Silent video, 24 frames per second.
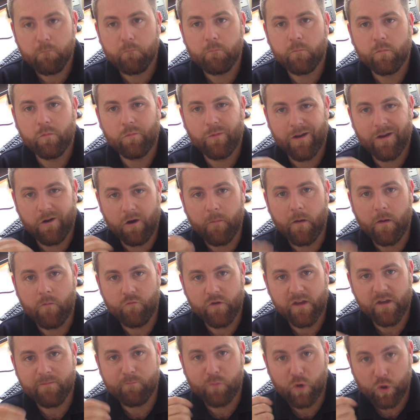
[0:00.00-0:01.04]
the way I
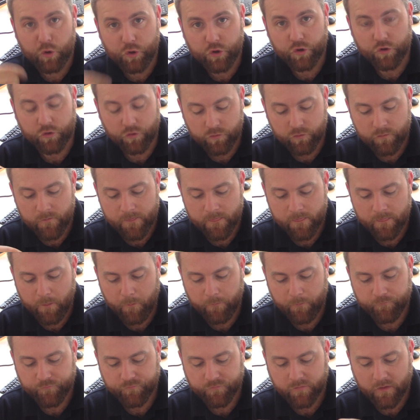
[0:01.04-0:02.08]
remember it is blue 2,
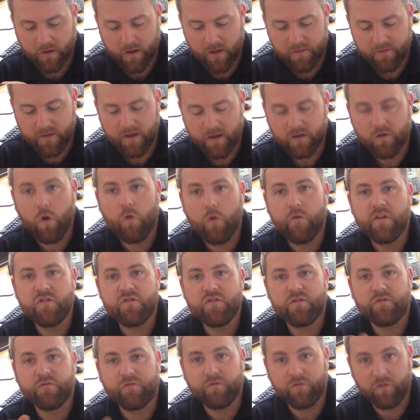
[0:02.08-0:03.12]
and then
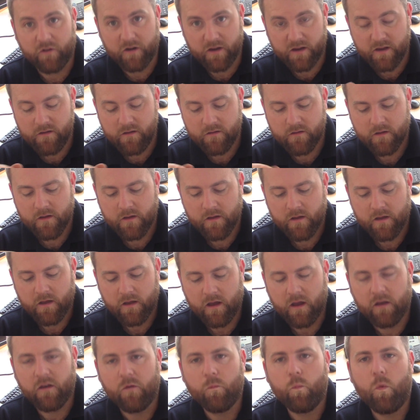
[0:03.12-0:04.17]
orange is 3,
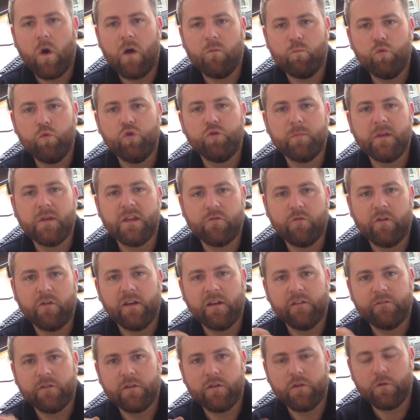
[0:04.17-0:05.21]
and then 1 would be
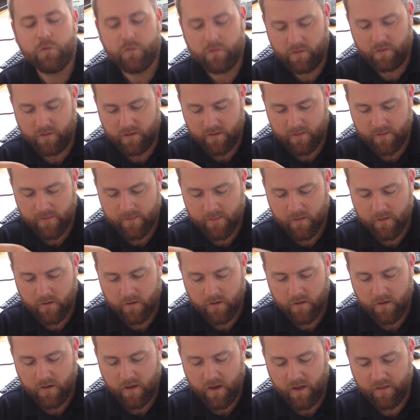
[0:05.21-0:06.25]
green if you're using that.
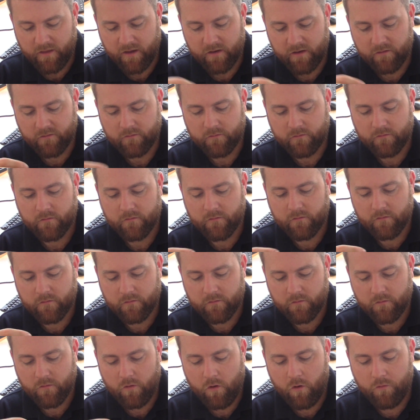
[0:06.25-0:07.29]
And then
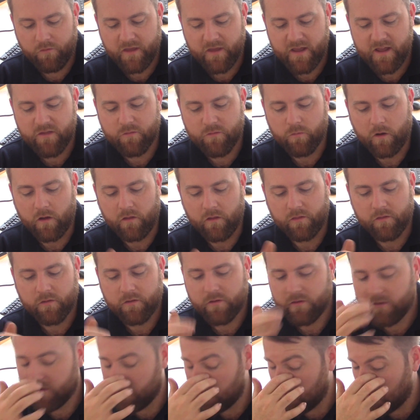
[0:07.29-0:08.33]
on these
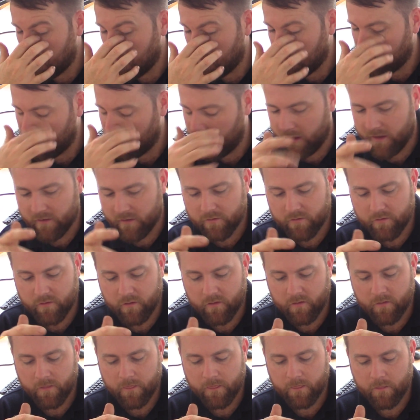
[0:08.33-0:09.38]
ones, it's
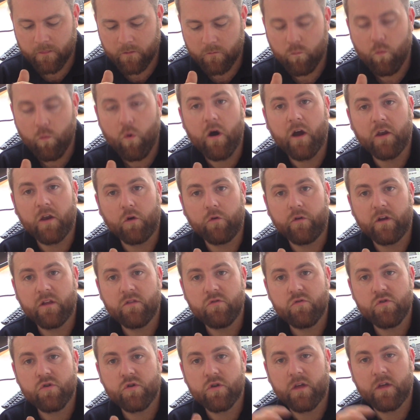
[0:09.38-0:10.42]
white and
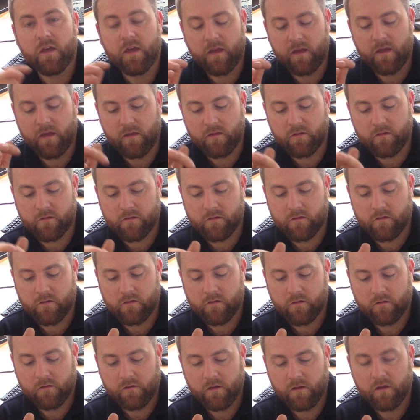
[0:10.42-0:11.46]
orange is
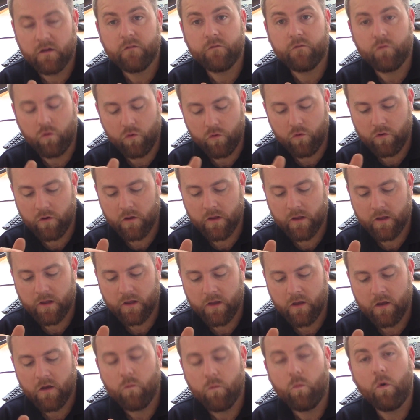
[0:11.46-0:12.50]
4,
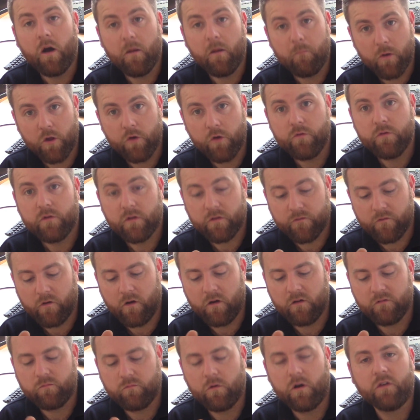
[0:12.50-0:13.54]
white and blue is
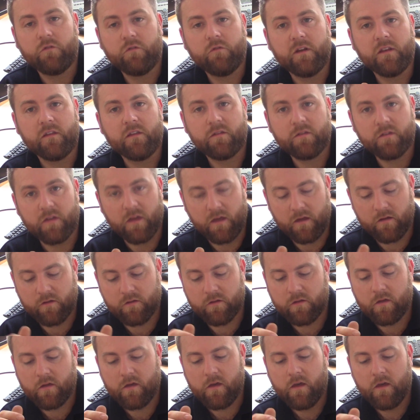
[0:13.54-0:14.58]
5, white and green is 6.